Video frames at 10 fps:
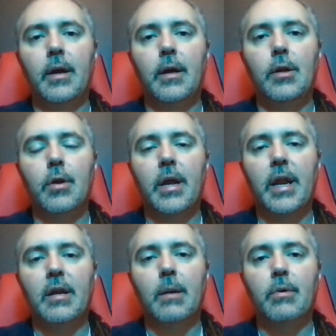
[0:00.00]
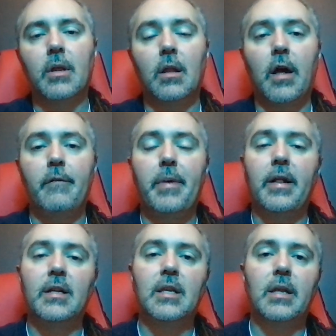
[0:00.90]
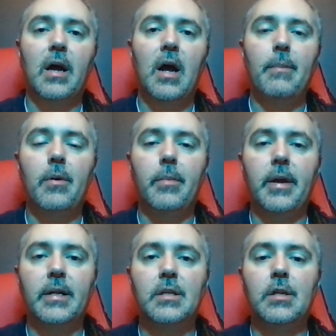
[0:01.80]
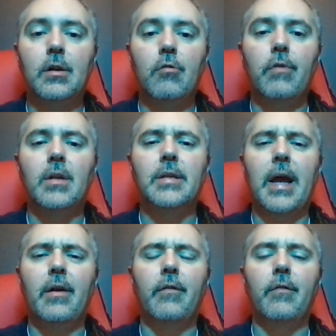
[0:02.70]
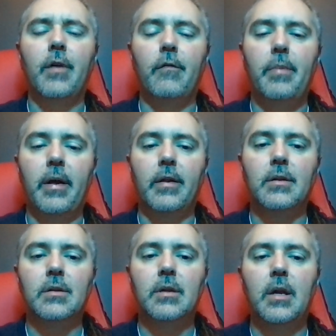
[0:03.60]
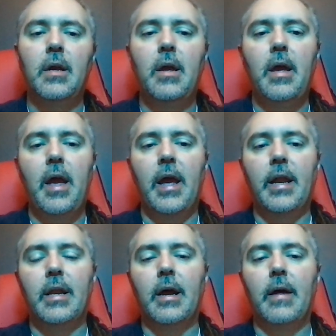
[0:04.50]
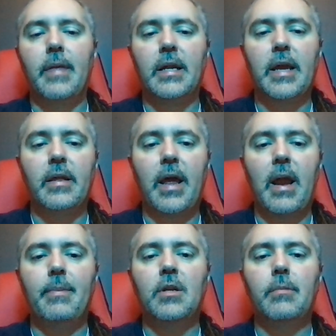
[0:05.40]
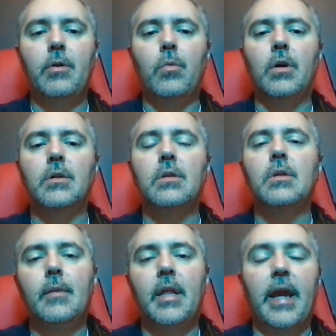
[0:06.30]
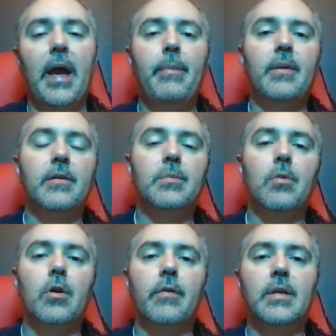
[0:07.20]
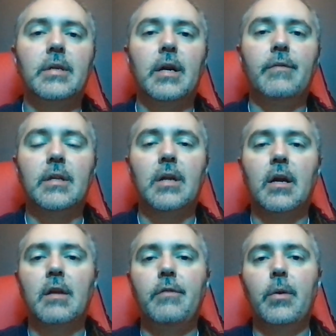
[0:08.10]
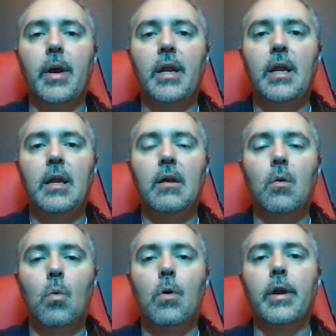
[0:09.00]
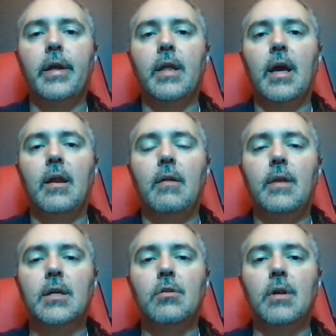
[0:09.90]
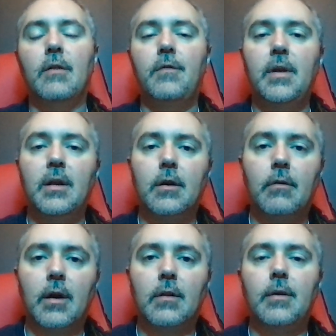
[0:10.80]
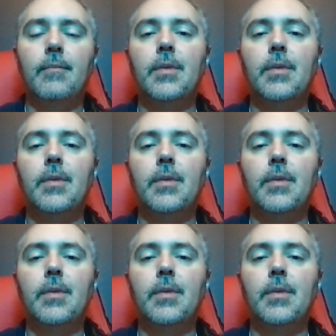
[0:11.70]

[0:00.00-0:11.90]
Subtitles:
you can end up with a lot of pellets in the hopper, but it still runs out of pellets. And that happened to me once. The app in the smoker itself does not give you any warning that things are not feeding correctly.